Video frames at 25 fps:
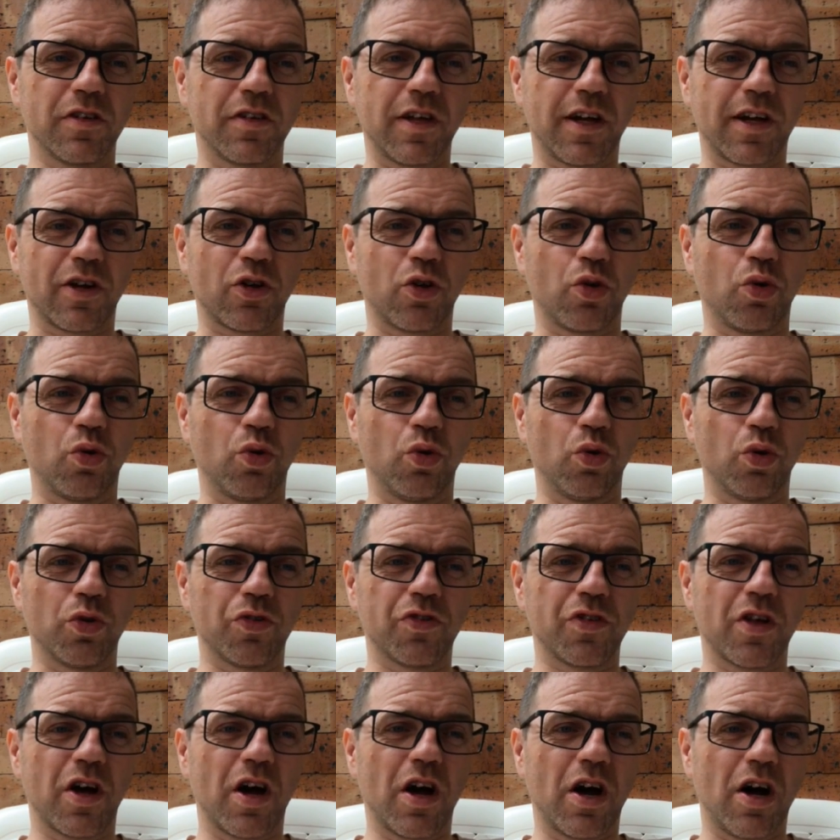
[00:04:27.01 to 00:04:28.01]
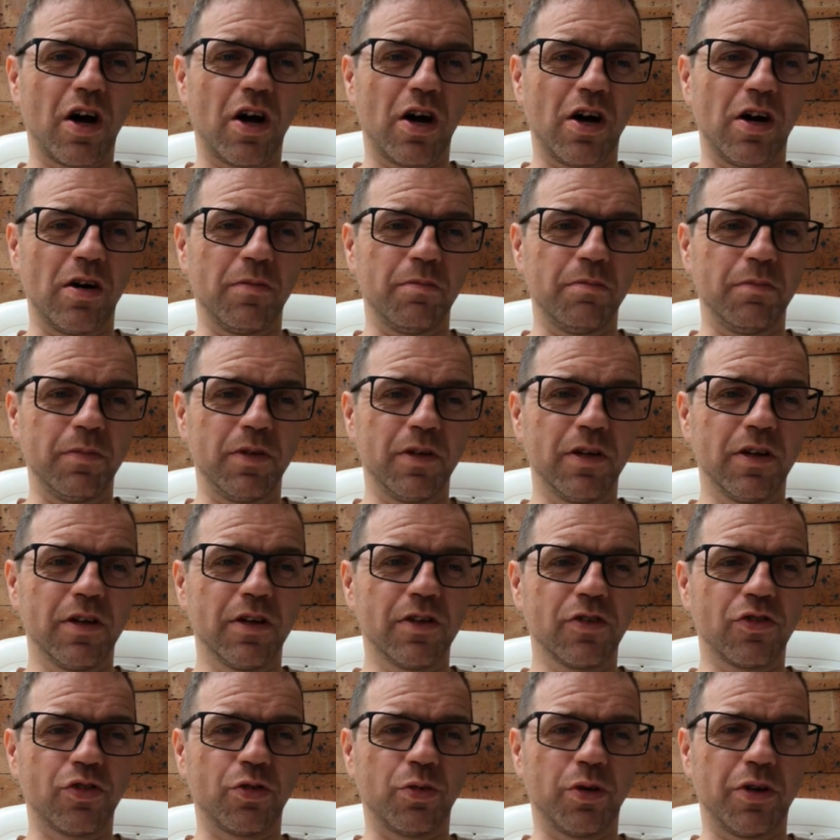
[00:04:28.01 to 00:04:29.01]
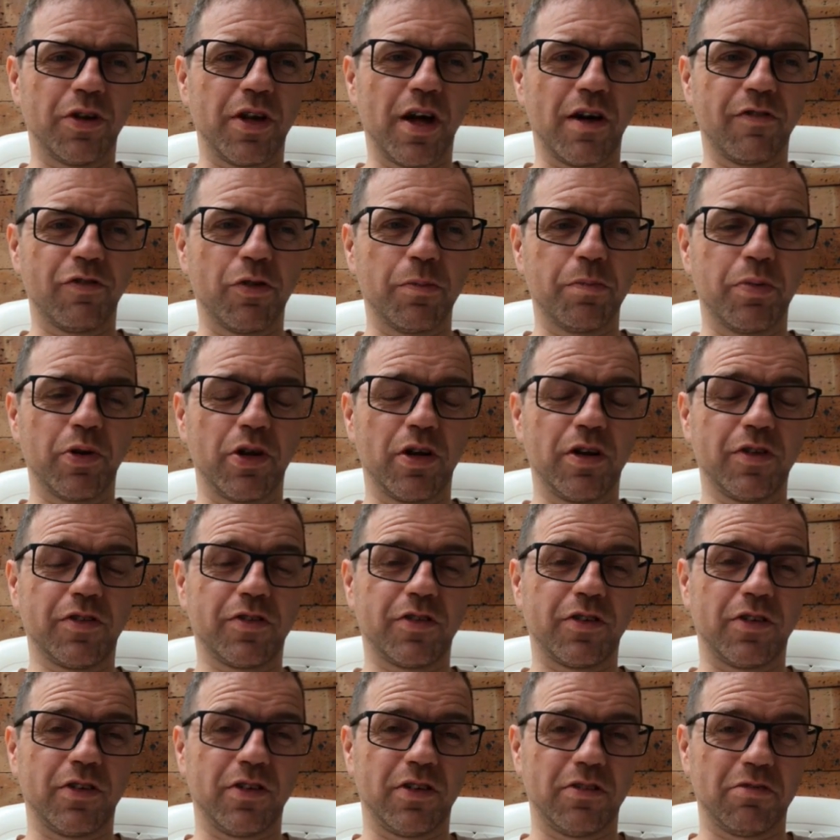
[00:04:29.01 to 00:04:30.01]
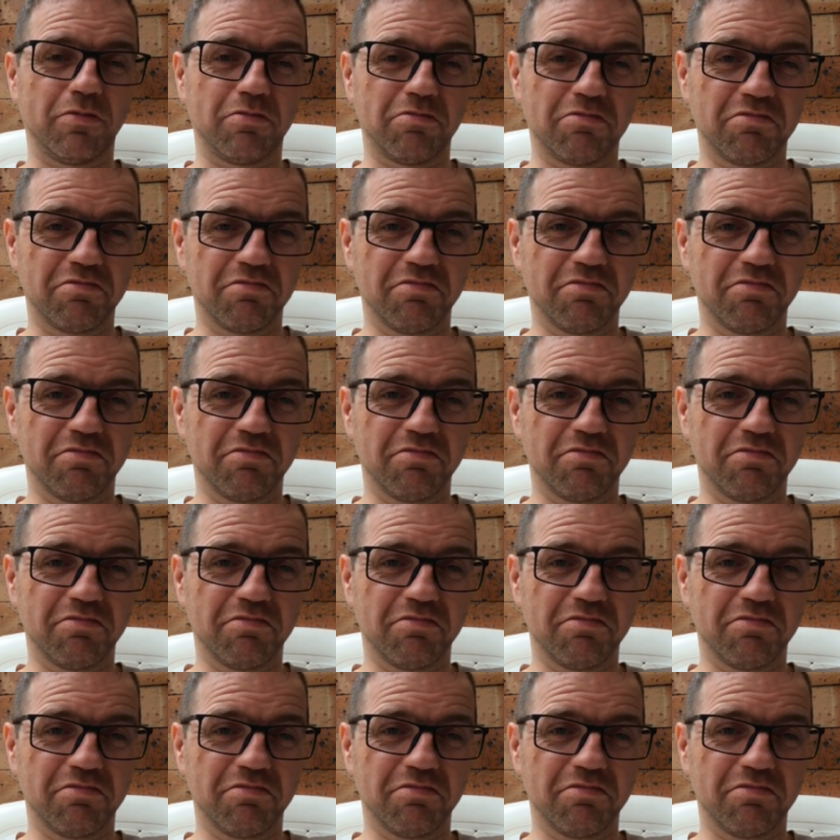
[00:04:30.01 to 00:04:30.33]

that cause harm to another person.